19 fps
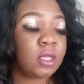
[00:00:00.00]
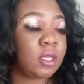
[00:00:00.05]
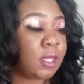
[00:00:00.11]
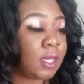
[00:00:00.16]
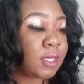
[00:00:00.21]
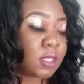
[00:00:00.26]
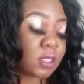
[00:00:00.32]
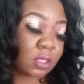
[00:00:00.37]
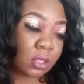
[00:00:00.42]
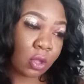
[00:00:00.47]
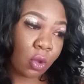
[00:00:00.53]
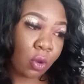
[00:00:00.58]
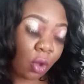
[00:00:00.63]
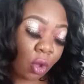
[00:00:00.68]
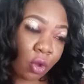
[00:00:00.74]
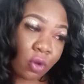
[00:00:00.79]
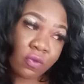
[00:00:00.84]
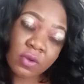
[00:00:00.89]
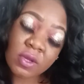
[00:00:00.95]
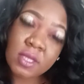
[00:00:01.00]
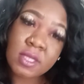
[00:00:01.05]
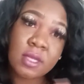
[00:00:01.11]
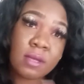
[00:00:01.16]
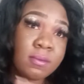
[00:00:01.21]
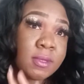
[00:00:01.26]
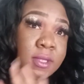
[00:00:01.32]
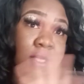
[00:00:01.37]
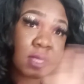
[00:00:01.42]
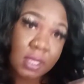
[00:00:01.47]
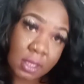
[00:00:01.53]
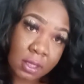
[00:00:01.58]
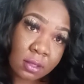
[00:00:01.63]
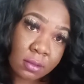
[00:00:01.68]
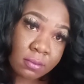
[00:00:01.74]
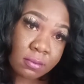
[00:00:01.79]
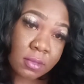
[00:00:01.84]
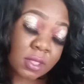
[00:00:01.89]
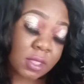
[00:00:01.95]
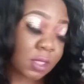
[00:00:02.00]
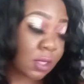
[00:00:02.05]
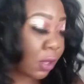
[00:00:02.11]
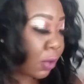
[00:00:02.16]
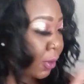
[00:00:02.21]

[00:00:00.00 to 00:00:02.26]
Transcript: Let's go over some symptoms,